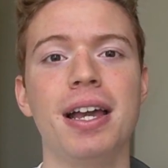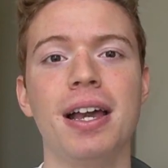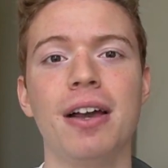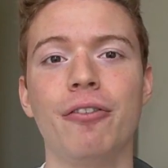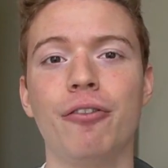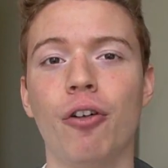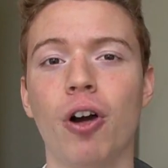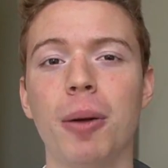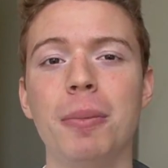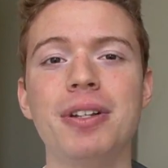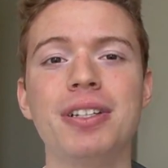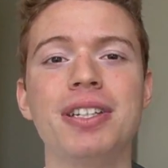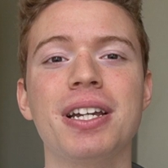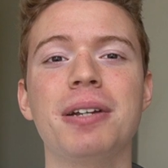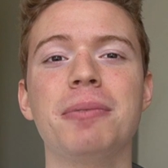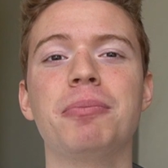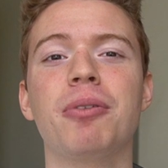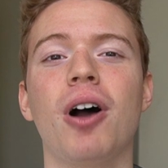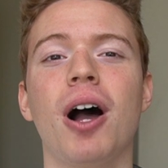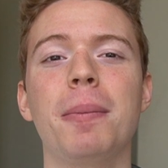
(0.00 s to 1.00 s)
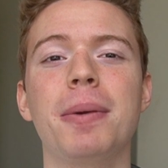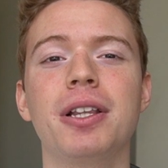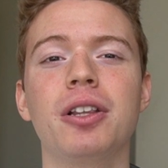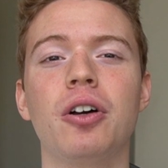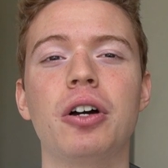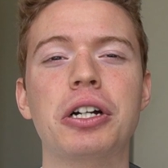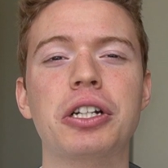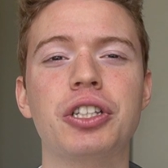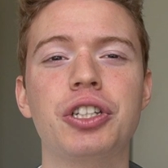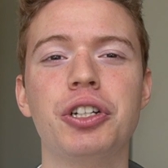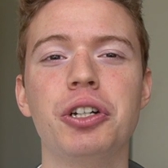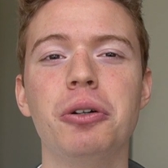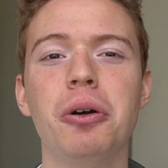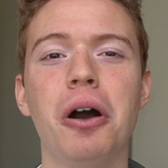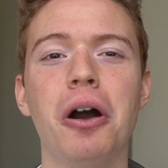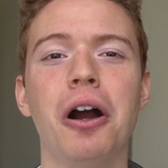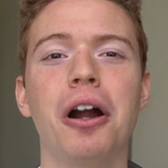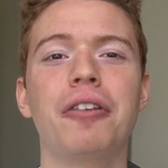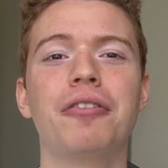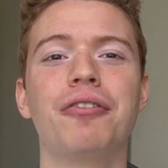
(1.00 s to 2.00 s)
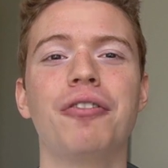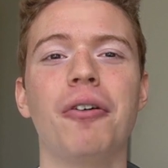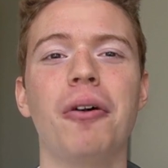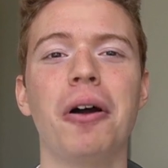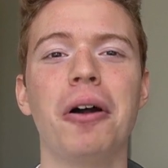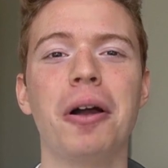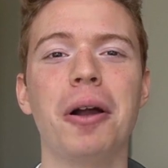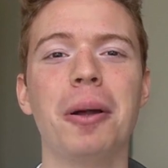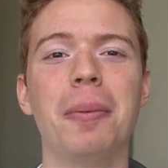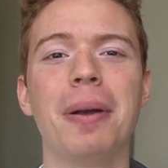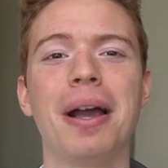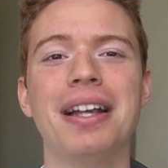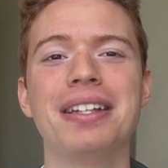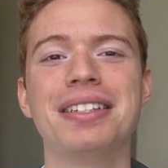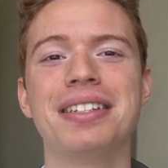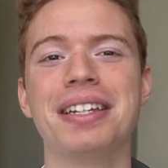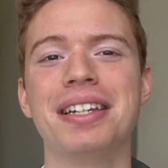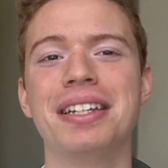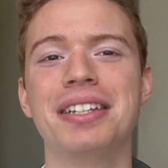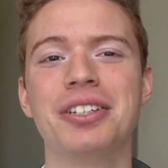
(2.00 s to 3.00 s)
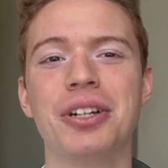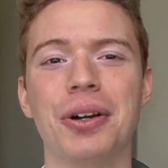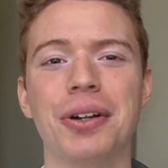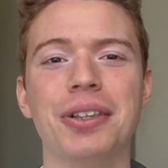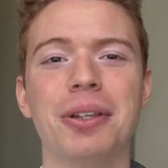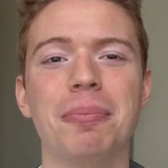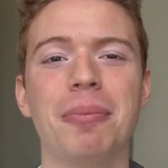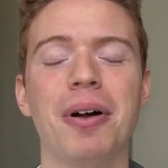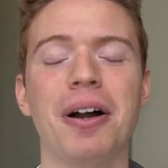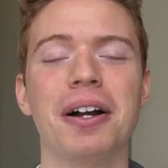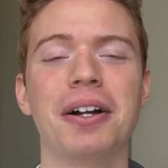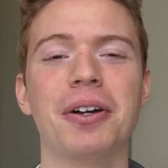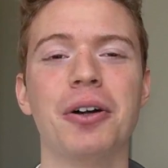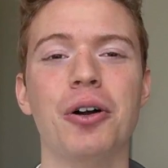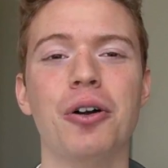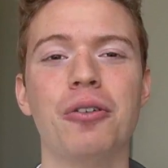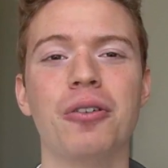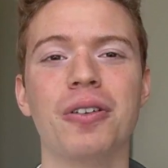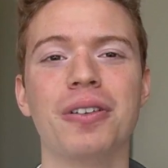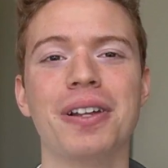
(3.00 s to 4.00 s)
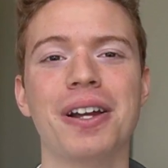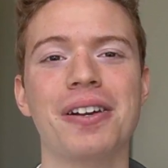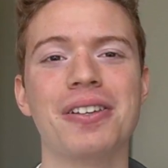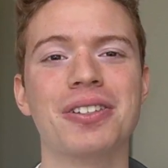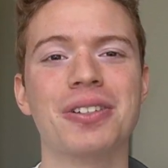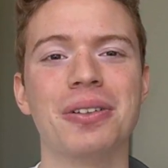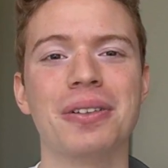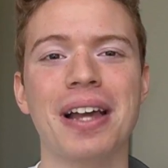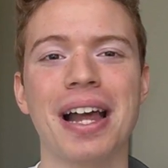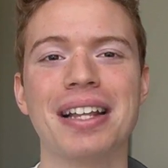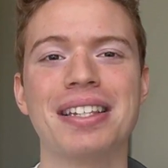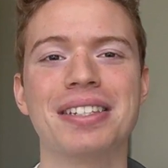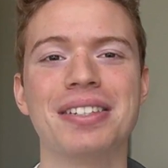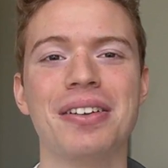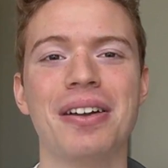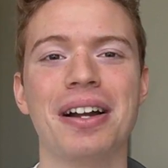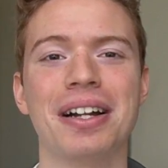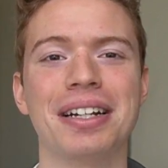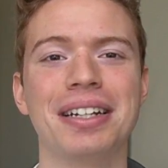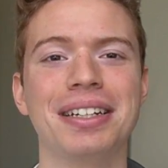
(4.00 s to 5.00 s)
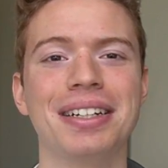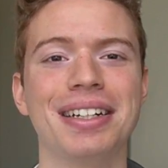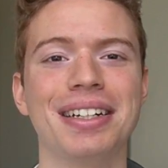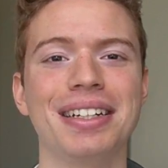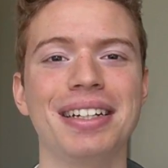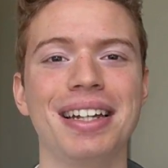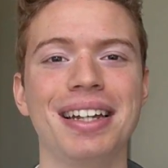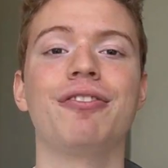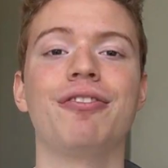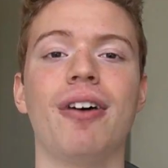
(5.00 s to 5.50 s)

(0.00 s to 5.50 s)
Farmington probably looked too hard for him as he turned the puck over there, so that's not good.